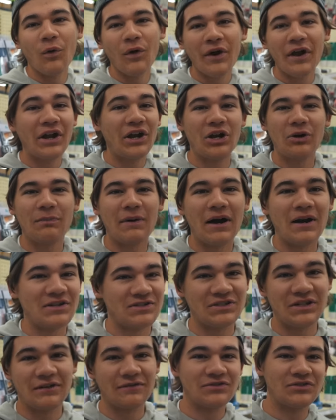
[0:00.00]
We're it. in here by
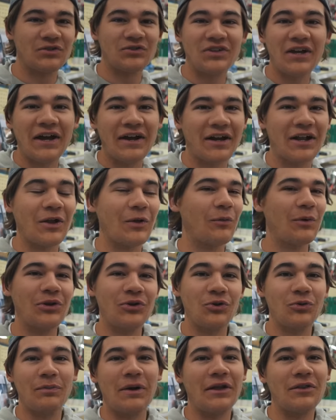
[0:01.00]
ourselves, so technically we
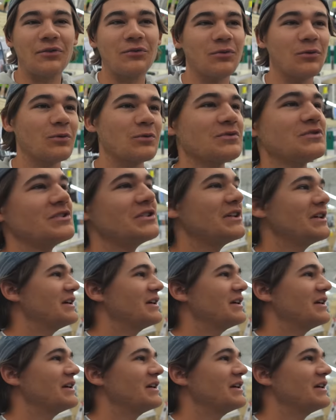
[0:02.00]
do make the rules.